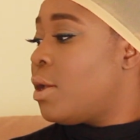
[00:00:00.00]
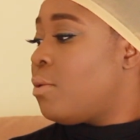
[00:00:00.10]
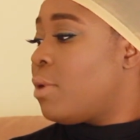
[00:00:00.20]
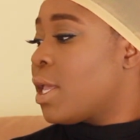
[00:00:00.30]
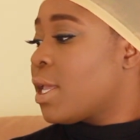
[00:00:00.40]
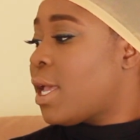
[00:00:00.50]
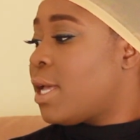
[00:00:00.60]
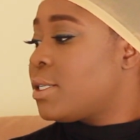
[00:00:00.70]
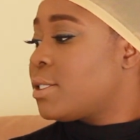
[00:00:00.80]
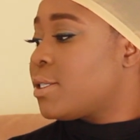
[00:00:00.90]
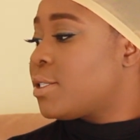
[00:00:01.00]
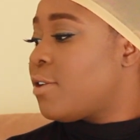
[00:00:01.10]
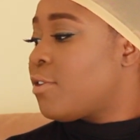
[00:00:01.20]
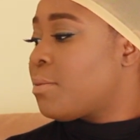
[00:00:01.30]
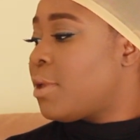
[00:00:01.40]
WIGENCOUNTERS is
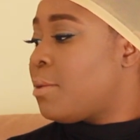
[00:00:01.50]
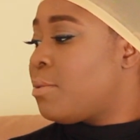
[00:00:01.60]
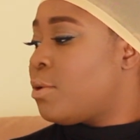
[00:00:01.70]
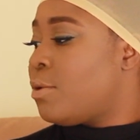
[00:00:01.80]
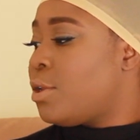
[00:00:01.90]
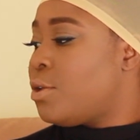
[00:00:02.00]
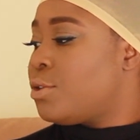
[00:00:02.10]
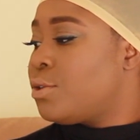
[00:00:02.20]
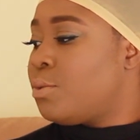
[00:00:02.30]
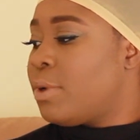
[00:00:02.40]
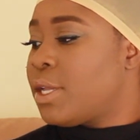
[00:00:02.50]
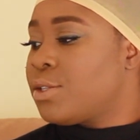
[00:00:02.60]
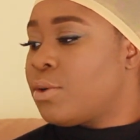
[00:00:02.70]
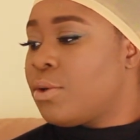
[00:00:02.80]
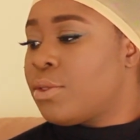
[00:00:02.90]
serving people who are new to
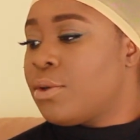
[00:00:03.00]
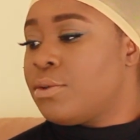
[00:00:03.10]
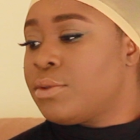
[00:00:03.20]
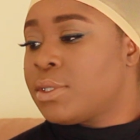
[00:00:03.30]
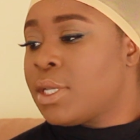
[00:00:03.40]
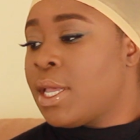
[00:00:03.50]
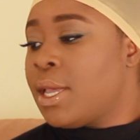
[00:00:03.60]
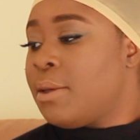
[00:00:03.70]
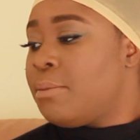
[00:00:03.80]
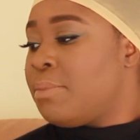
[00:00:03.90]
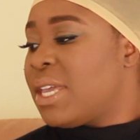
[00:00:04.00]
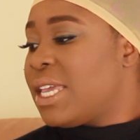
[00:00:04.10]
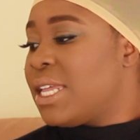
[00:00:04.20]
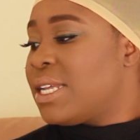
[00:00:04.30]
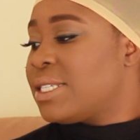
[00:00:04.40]
wigs or those
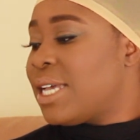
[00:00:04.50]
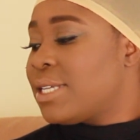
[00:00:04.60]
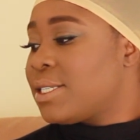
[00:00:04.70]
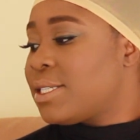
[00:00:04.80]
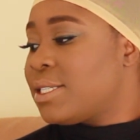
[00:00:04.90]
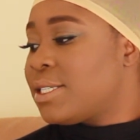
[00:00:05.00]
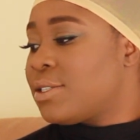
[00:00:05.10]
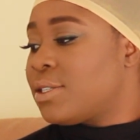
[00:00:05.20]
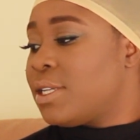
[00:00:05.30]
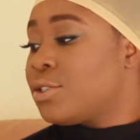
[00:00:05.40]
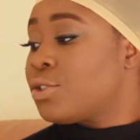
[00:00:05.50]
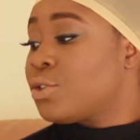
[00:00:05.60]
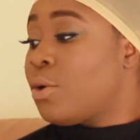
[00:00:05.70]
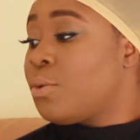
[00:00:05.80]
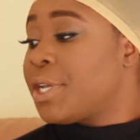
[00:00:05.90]
beginners hesitant to
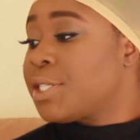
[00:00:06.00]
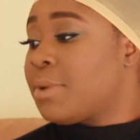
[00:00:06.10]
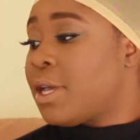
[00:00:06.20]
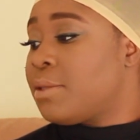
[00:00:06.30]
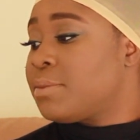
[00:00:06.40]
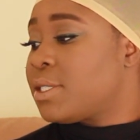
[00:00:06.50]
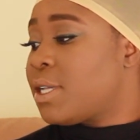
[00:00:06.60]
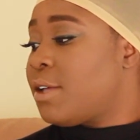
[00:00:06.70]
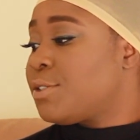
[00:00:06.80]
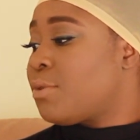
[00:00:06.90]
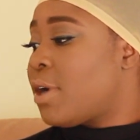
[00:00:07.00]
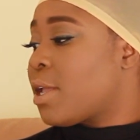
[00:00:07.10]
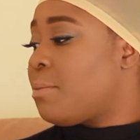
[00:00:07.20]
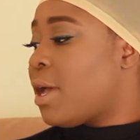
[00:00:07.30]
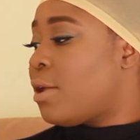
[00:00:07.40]
install wigs by themselves, worrying
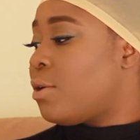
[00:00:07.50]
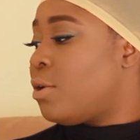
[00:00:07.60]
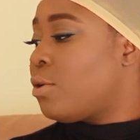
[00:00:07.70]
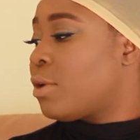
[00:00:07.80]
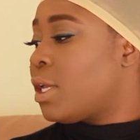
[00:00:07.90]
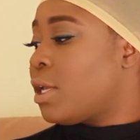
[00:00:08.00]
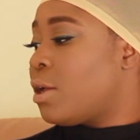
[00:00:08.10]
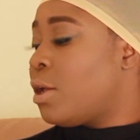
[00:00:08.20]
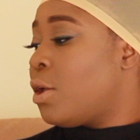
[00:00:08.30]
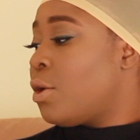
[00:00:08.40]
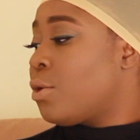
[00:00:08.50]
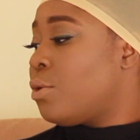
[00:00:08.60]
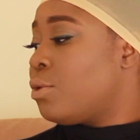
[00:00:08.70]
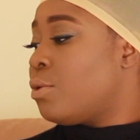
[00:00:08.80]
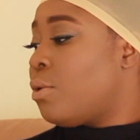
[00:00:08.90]
about not looking
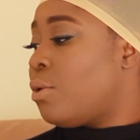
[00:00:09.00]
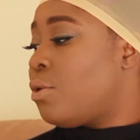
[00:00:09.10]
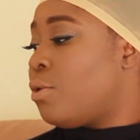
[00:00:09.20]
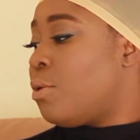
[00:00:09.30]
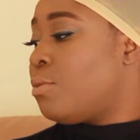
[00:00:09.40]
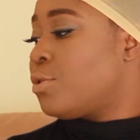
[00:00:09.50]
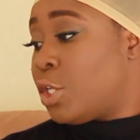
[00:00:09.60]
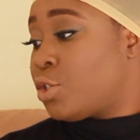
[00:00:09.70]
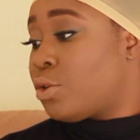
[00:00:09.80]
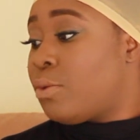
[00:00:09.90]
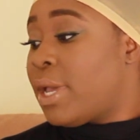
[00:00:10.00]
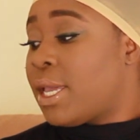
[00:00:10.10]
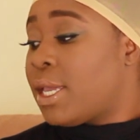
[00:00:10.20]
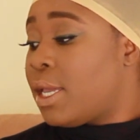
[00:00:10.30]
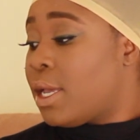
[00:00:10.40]
good or normal. So we're
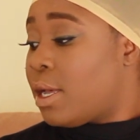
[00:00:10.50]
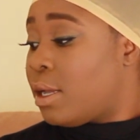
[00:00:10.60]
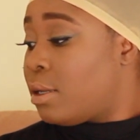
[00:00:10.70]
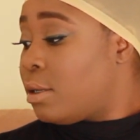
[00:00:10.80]
here.